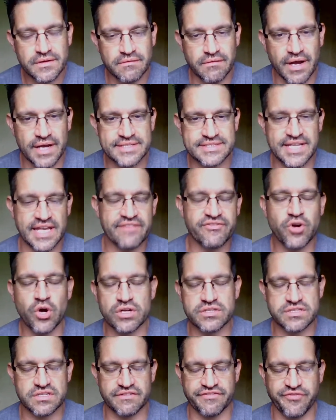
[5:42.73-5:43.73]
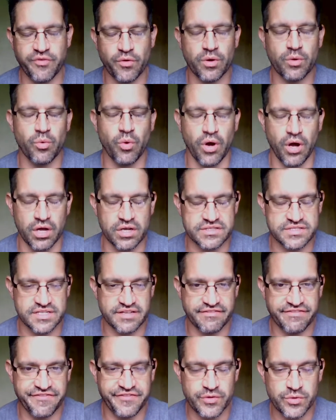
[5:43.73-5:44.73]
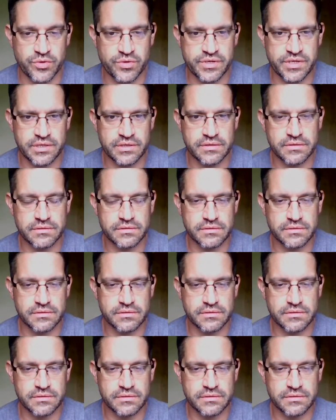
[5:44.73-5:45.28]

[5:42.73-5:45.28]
Right? Dave calls it the 4 walls. Food,